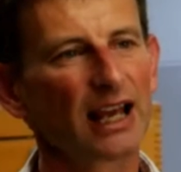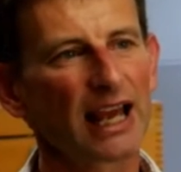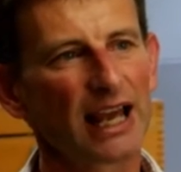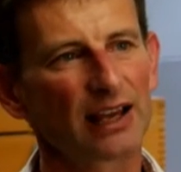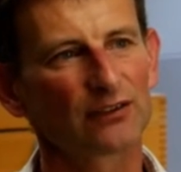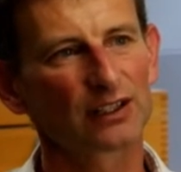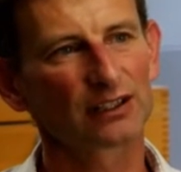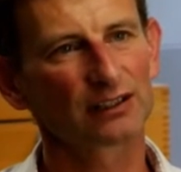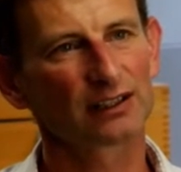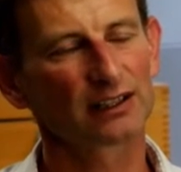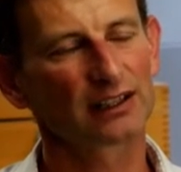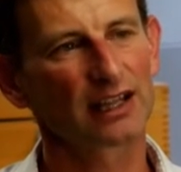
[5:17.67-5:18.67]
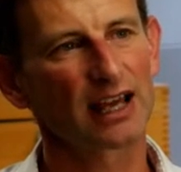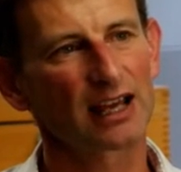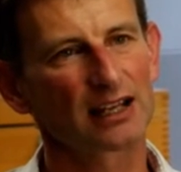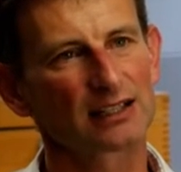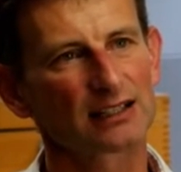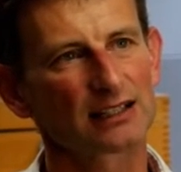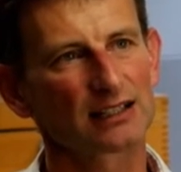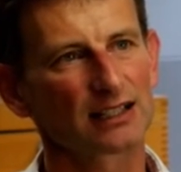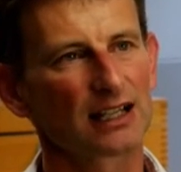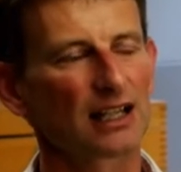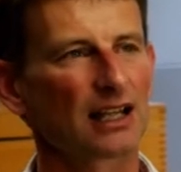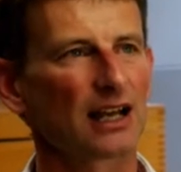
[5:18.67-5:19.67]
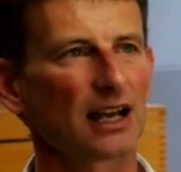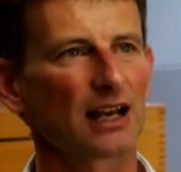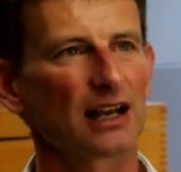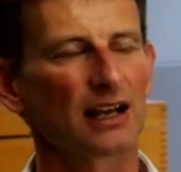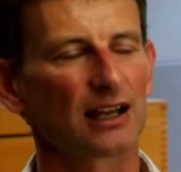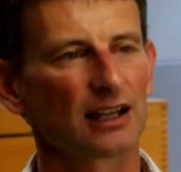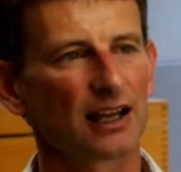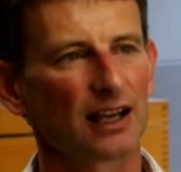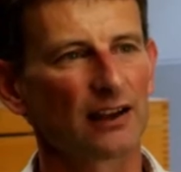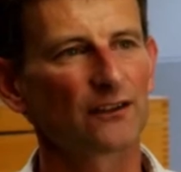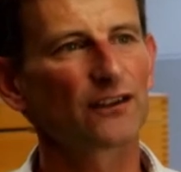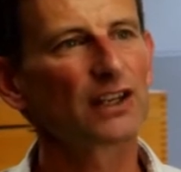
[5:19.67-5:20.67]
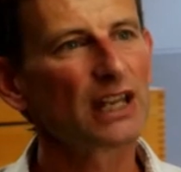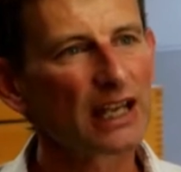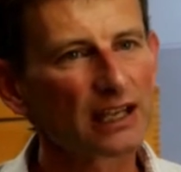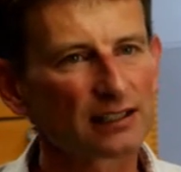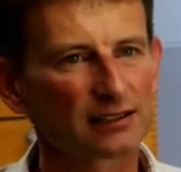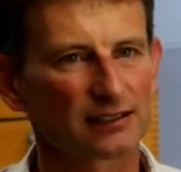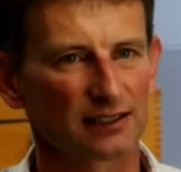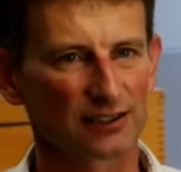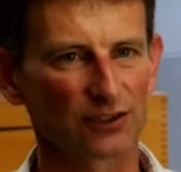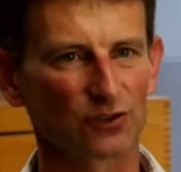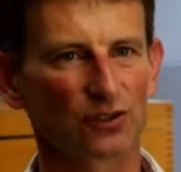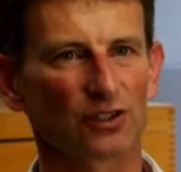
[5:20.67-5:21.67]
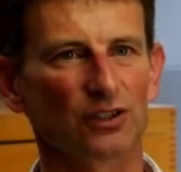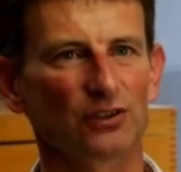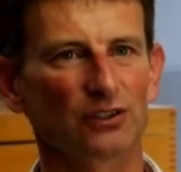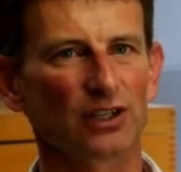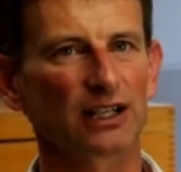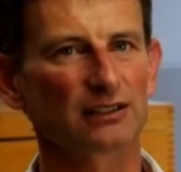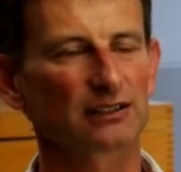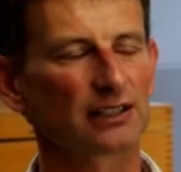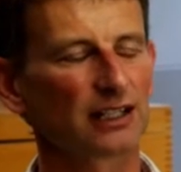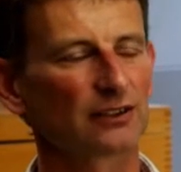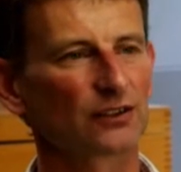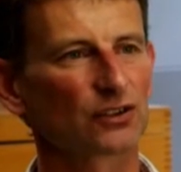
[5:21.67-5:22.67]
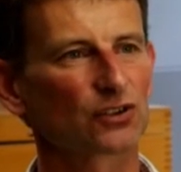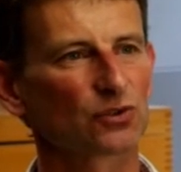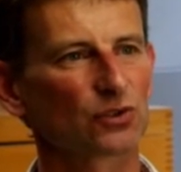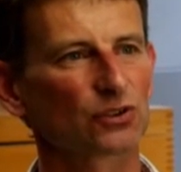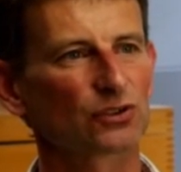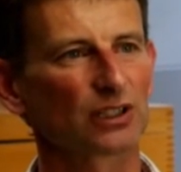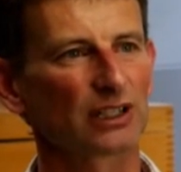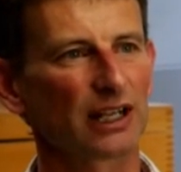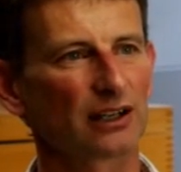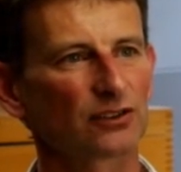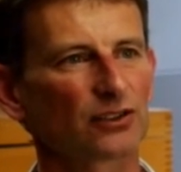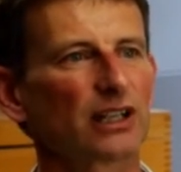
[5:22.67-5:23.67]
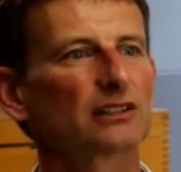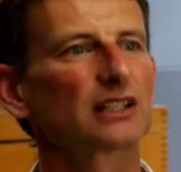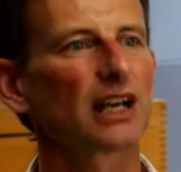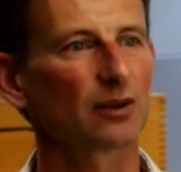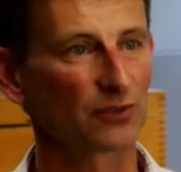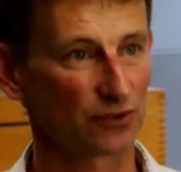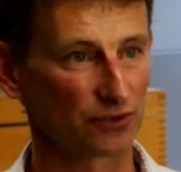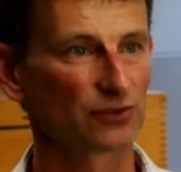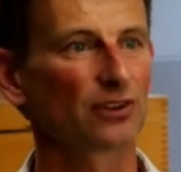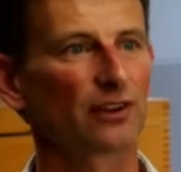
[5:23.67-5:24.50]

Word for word: Having that uh, finesse in your understanding of the soils allows that to come through to the